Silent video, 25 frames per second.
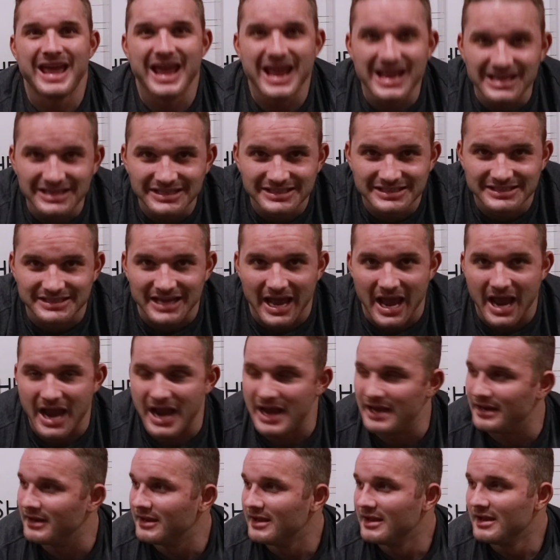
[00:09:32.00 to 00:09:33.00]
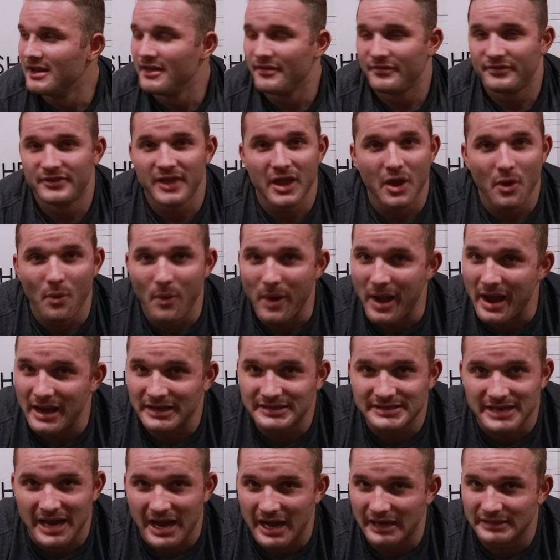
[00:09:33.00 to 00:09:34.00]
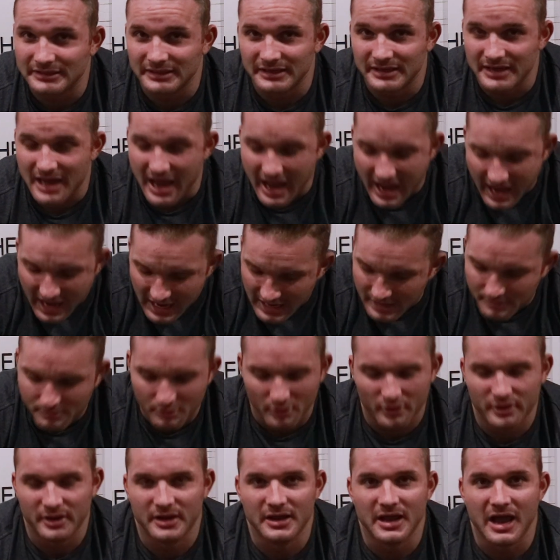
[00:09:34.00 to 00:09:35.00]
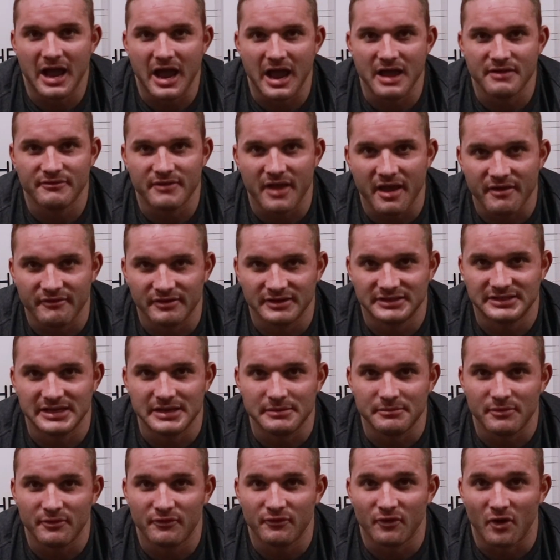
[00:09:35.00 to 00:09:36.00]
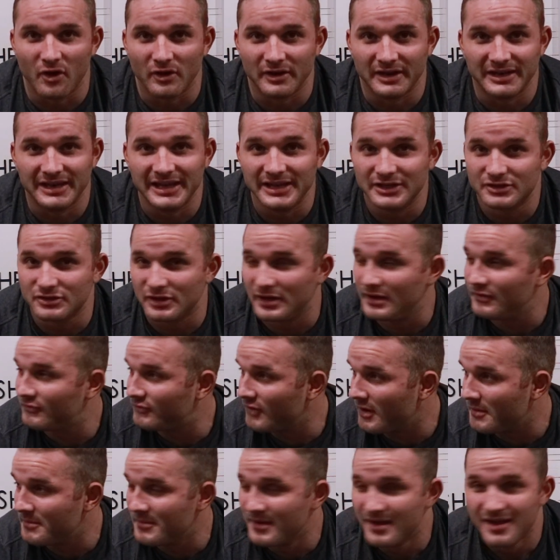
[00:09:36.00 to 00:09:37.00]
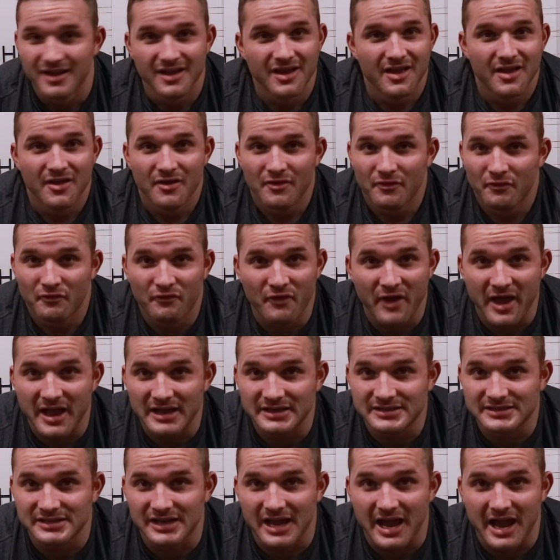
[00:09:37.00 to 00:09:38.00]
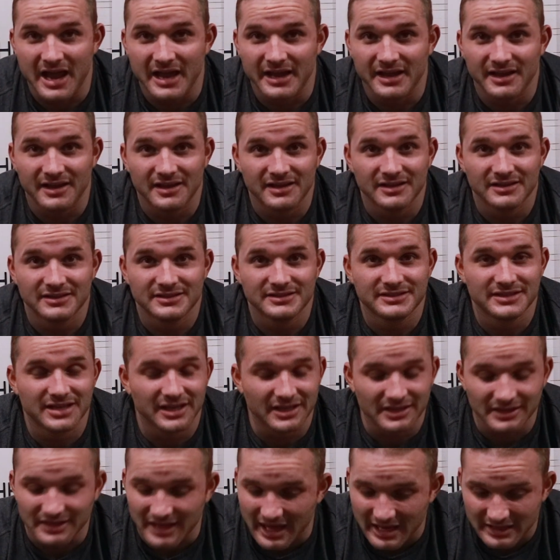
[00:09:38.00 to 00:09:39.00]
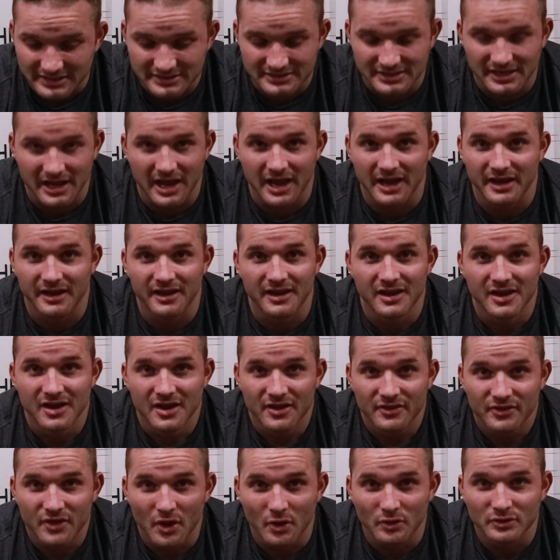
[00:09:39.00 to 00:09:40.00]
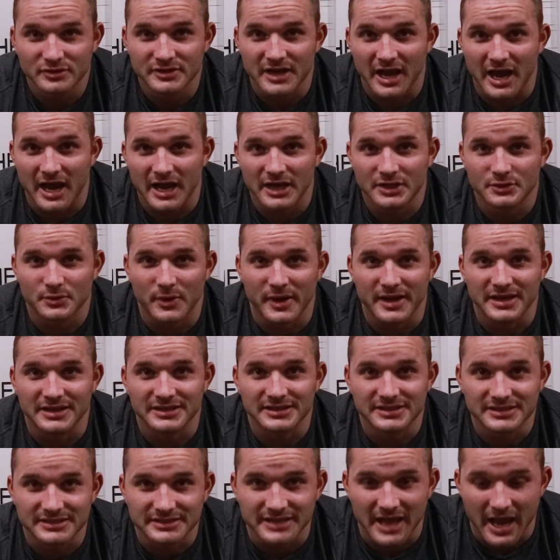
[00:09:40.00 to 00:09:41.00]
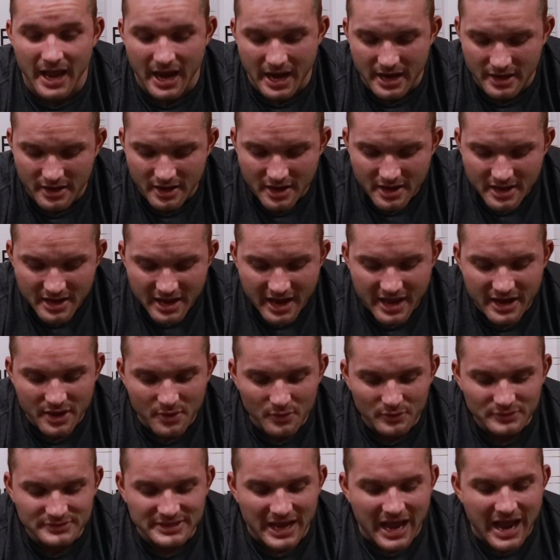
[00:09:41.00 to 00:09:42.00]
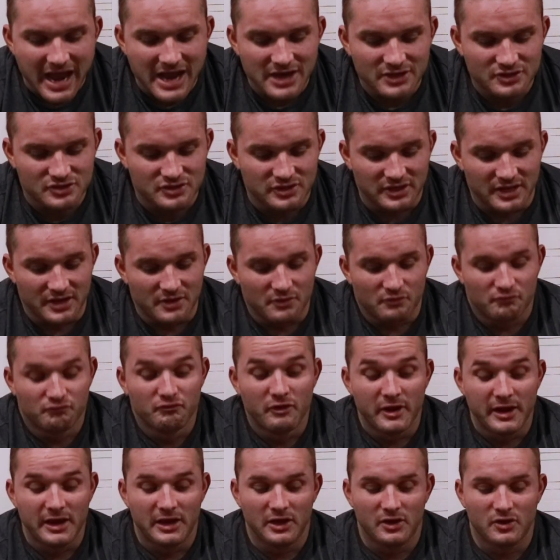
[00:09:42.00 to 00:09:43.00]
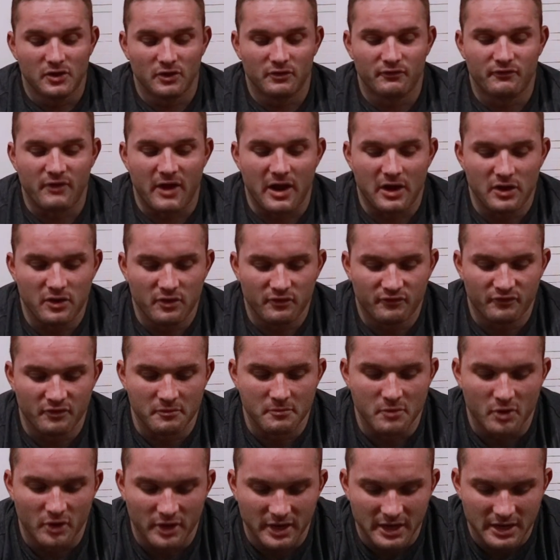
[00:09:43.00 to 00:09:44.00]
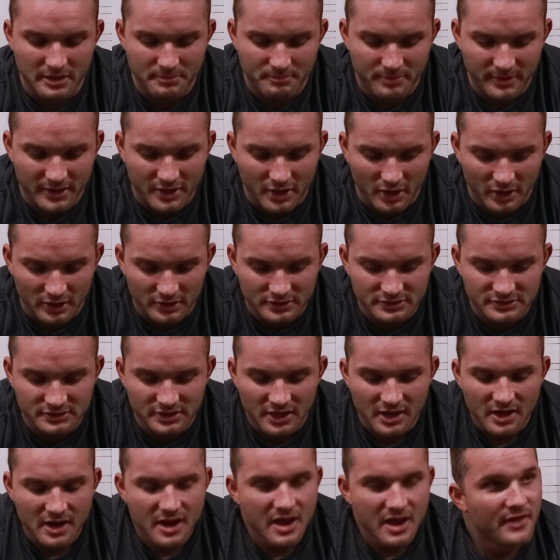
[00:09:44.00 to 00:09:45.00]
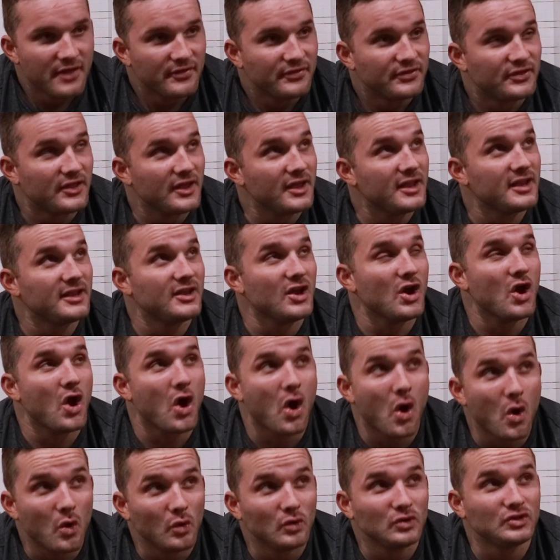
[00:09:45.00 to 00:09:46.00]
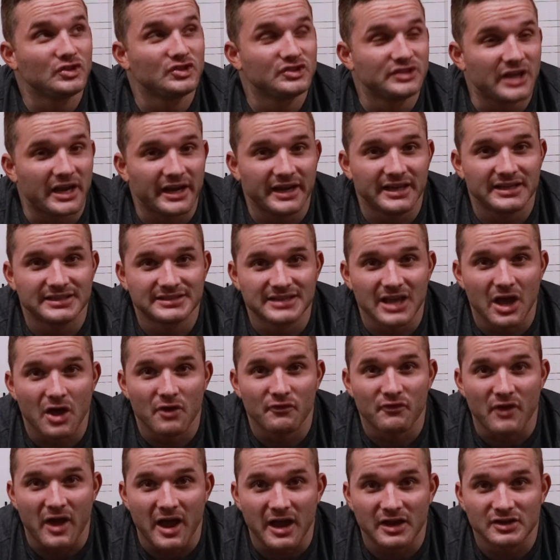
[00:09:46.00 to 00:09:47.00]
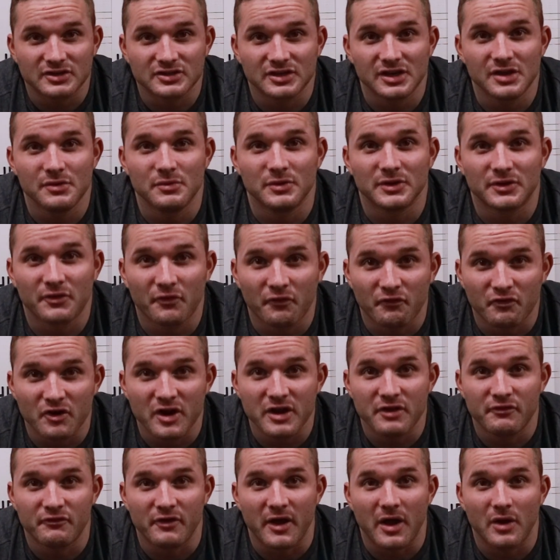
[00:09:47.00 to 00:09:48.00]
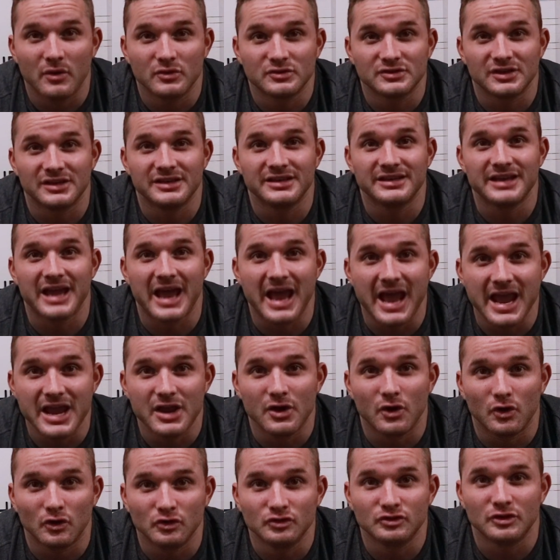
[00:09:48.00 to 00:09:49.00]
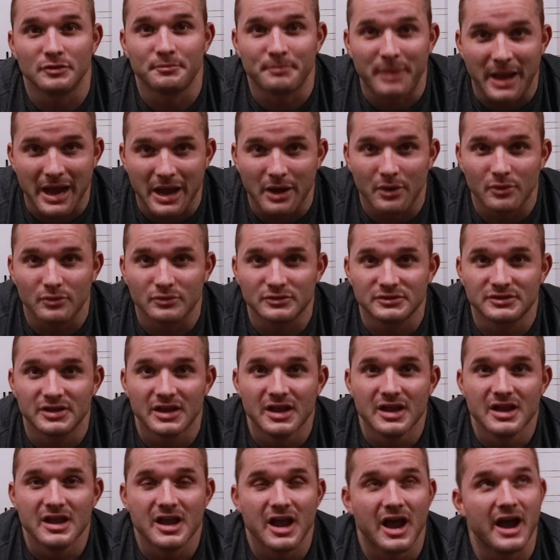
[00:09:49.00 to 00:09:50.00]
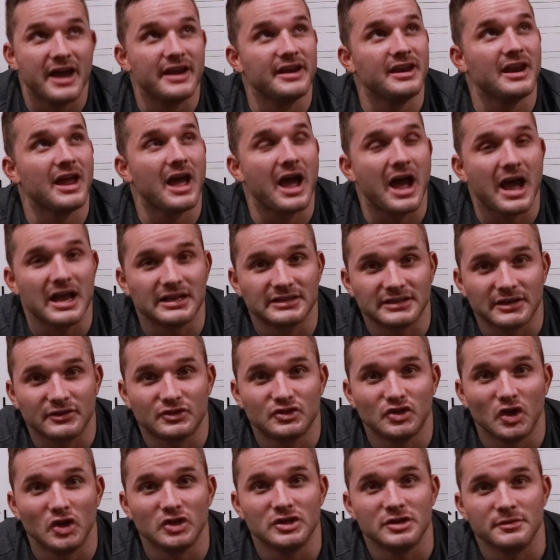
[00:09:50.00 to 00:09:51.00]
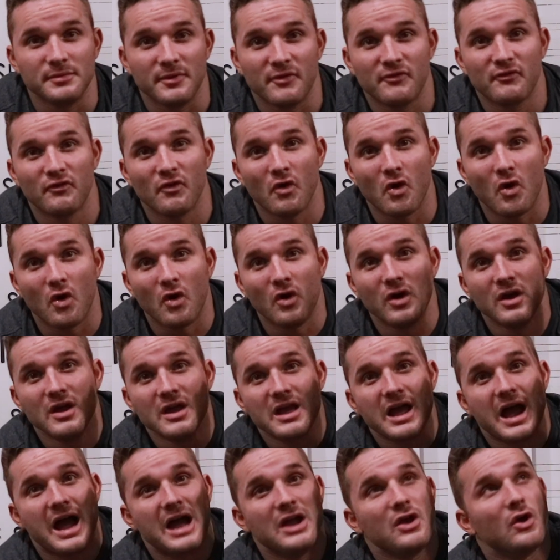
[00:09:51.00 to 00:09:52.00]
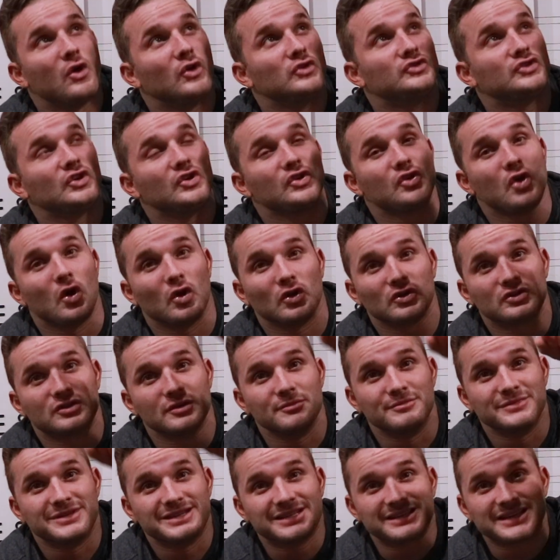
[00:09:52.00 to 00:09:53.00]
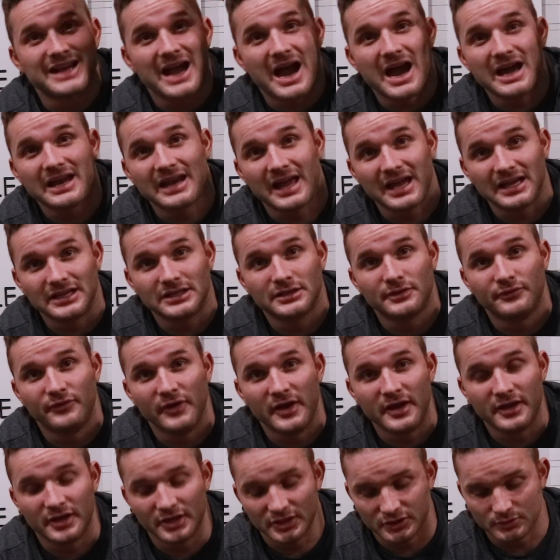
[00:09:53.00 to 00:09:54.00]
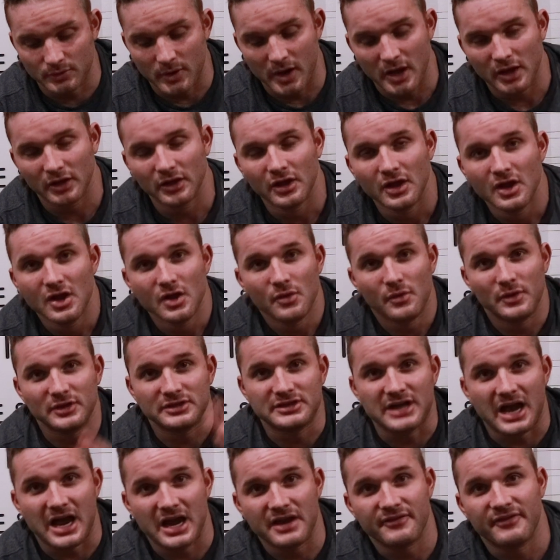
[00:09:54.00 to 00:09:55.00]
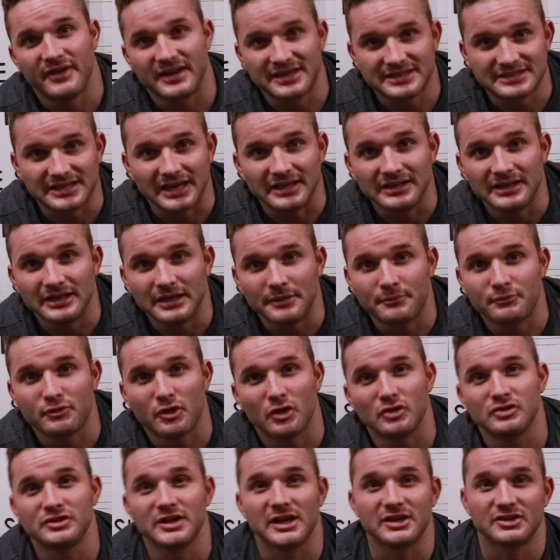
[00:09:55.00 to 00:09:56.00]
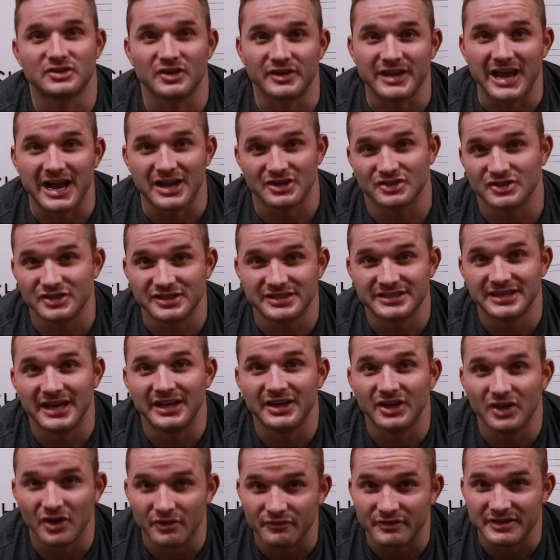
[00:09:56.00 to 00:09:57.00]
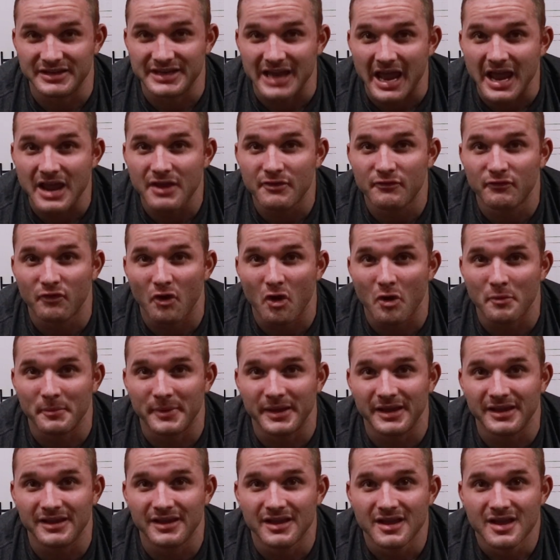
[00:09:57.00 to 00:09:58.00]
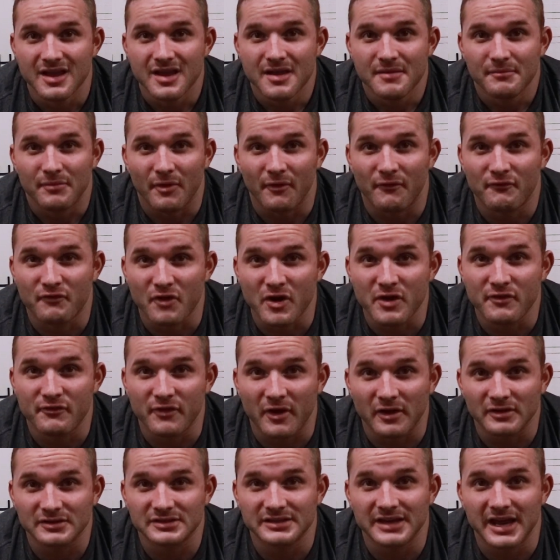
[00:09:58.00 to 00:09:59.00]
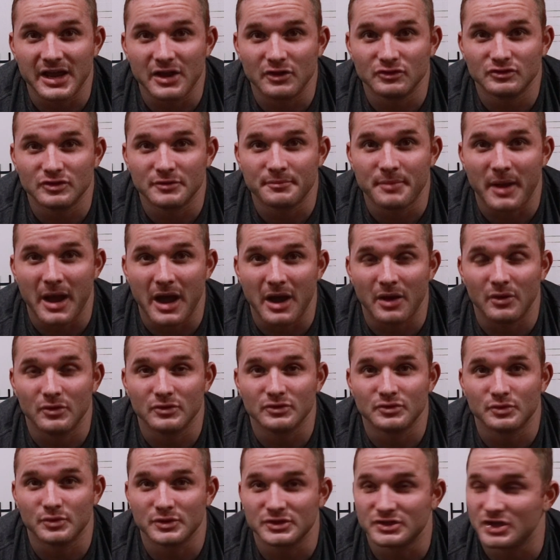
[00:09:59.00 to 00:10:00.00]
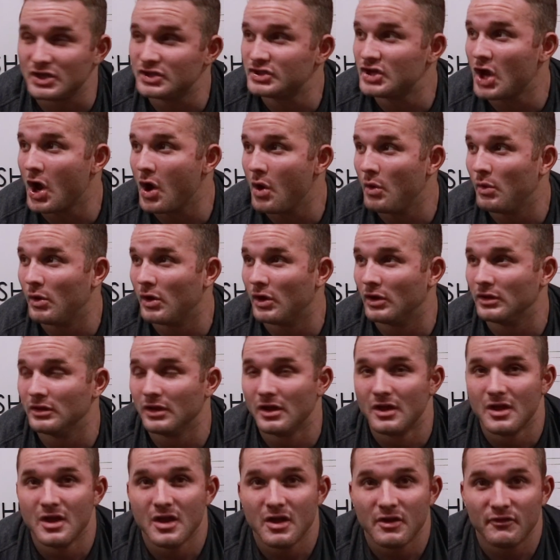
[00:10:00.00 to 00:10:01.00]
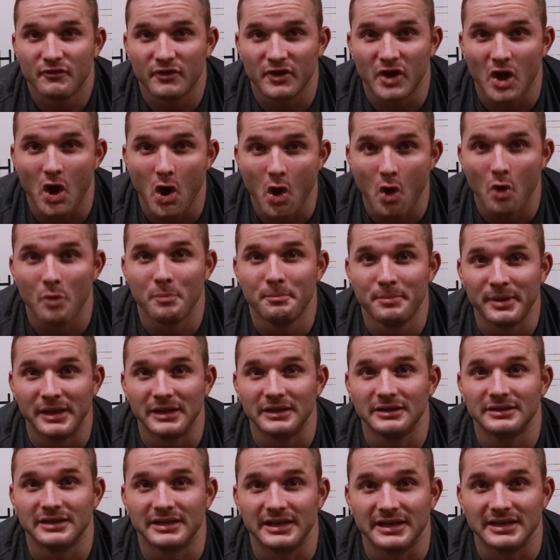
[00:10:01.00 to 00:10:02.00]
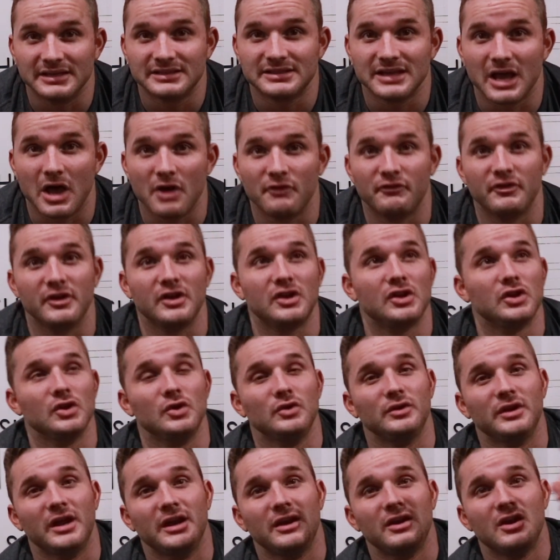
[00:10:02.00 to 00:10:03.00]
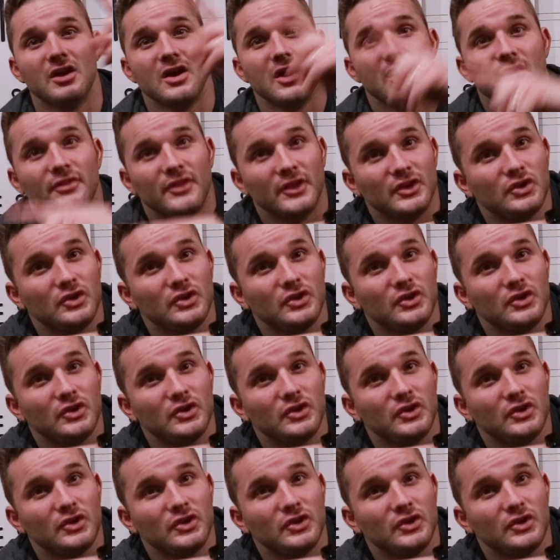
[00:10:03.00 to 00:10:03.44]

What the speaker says: insane. They worked harder than anybody I've ever seen before. Literally from first light till last light, those guys were insane. And it was actually really good value for money, because The whole shed itself actually was £3,800, and as I showed you before, I also got some skylights fitted as well, which kind of extended the project, so they actually stayed another day for me. But £3,800 was the total for the whole building itself, including the